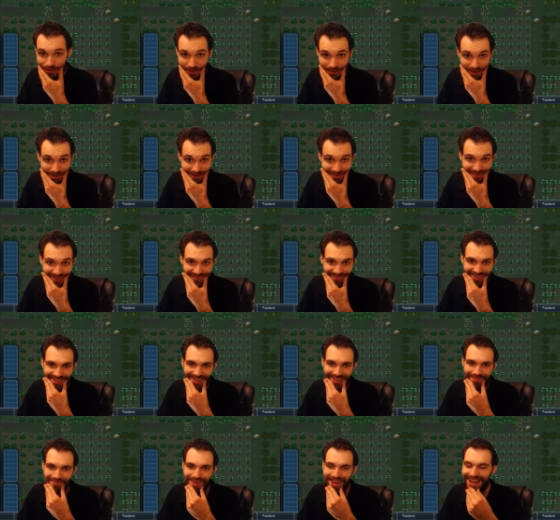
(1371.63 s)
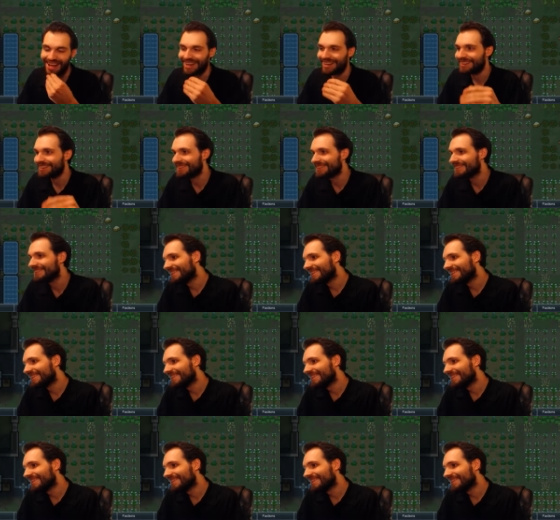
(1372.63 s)
That's really bad.
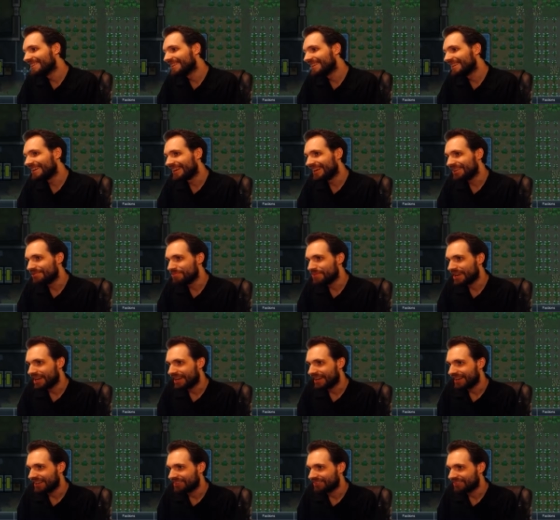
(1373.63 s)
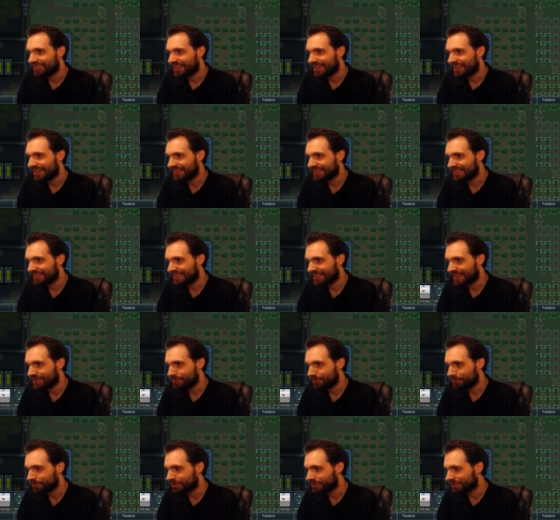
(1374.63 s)
Uh, but yeah, when I get the
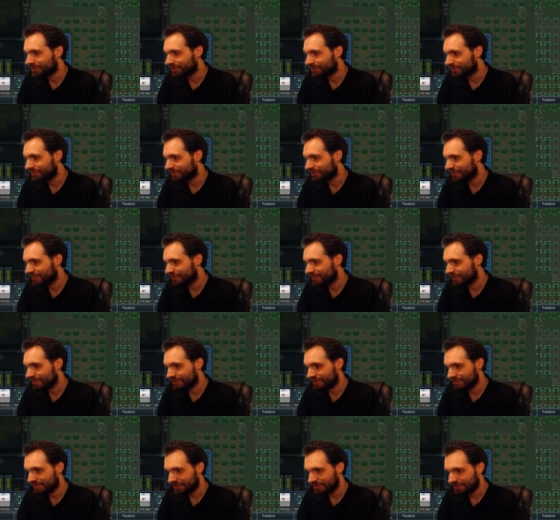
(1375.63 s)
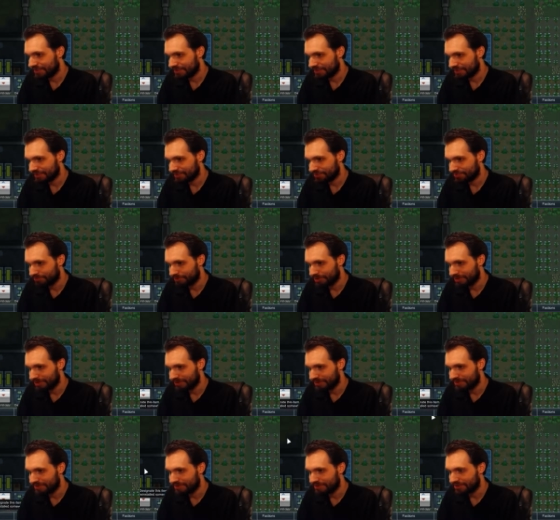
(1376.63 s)
time, I'm going to uh,
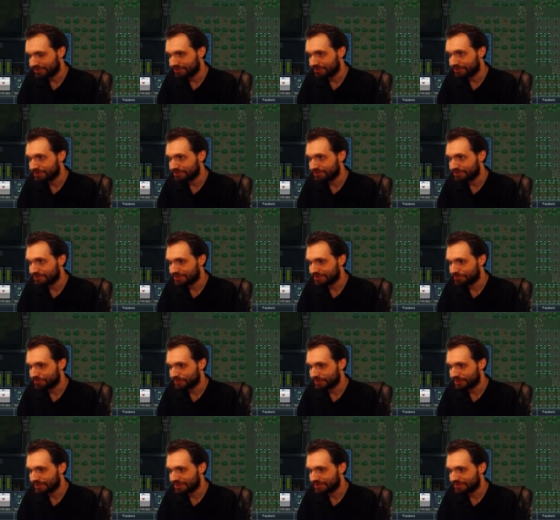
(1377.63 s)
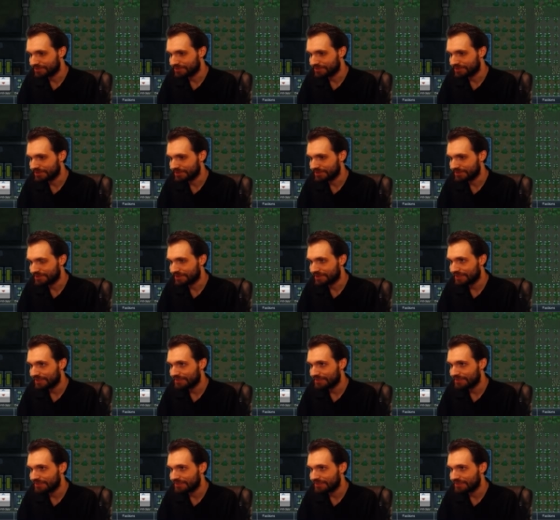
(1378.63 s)
reinstall those somewhere else because
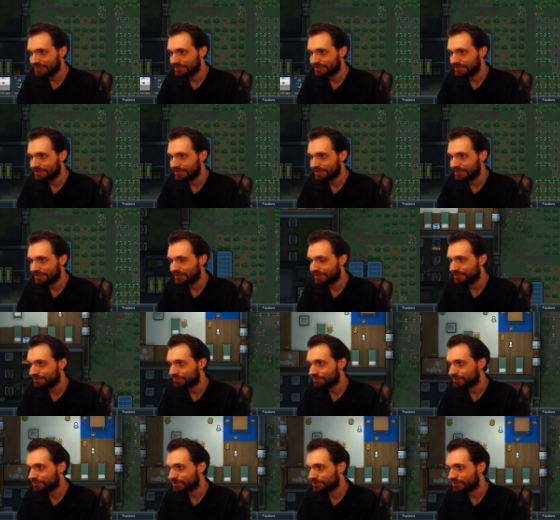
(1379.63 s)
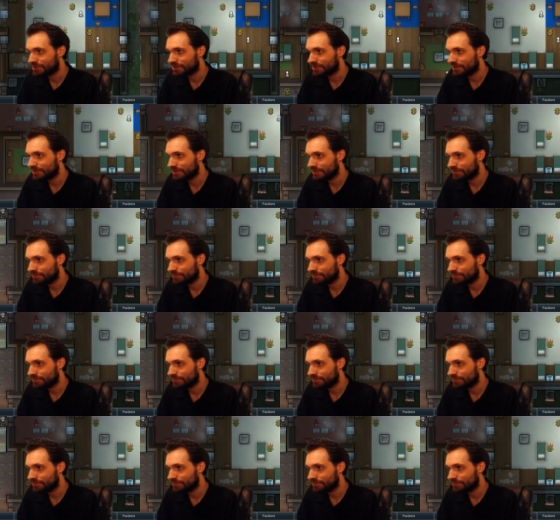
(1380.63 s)
that's unfortunate.